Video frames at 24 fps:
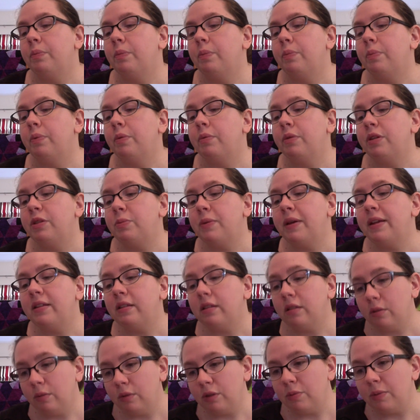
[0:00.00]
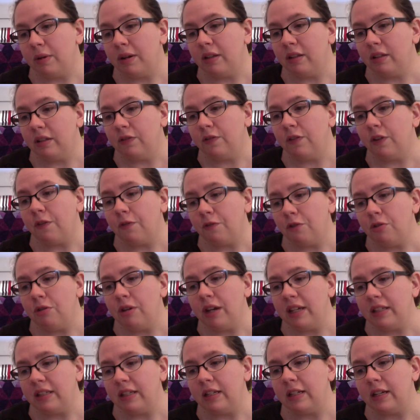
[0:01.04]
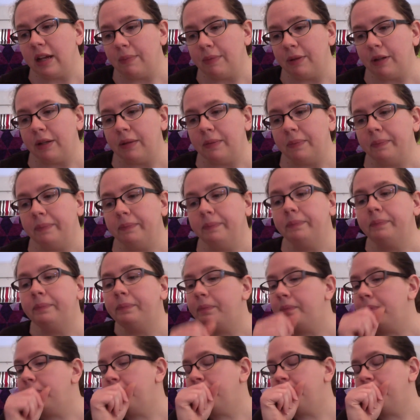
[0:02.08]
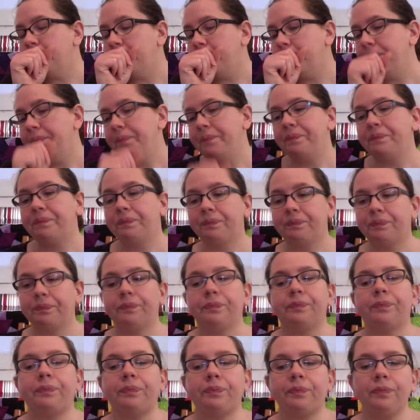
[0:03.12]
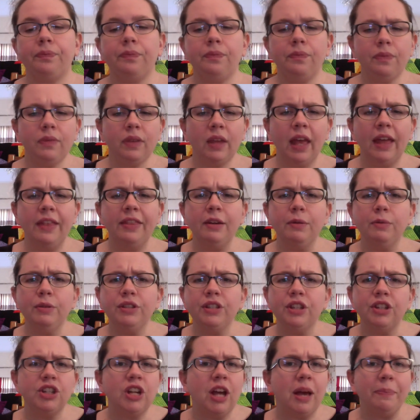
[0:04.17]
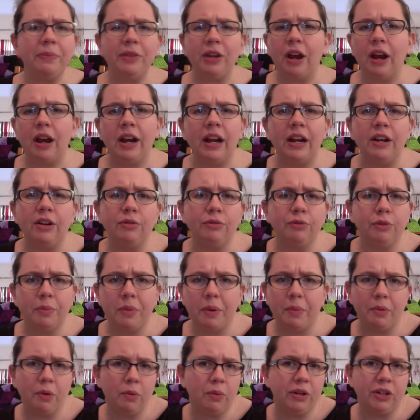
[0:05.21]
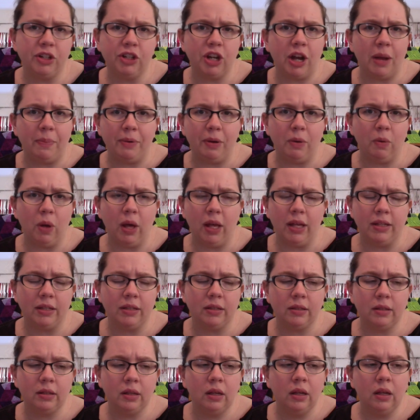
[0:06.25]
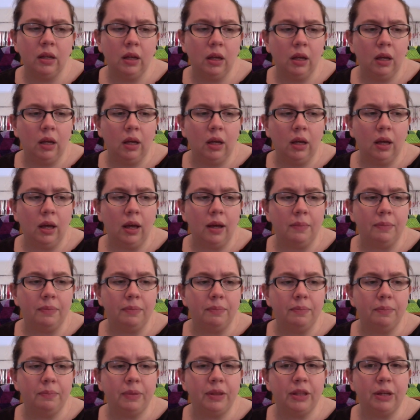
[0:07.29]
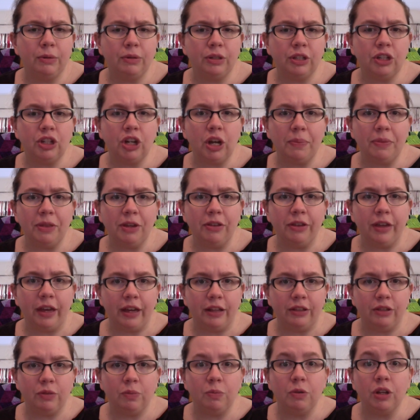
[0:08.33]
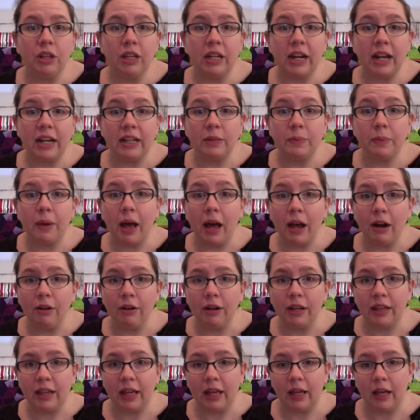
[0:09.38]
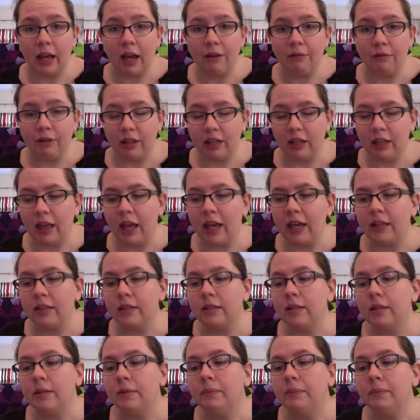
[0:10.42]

But we spent a few days in Dublin, and there was a shop there, and I don't remember which shop it was, but there was a shop there that had some really nice pottery that I really liked.